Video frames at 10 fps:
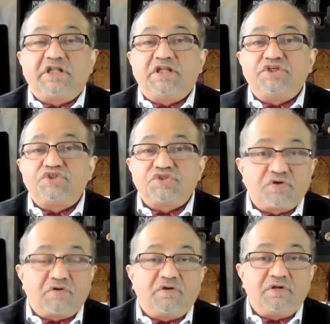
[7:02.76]

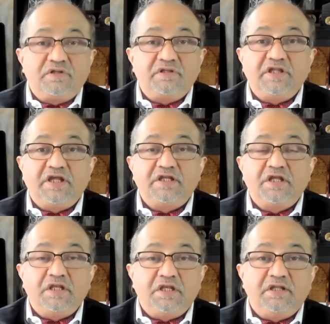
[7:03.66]
ensure that
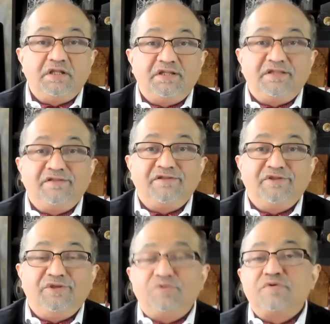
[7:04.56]

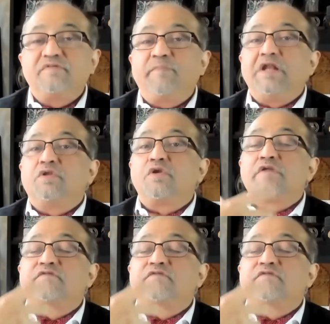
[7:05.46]
you don't spend a lot of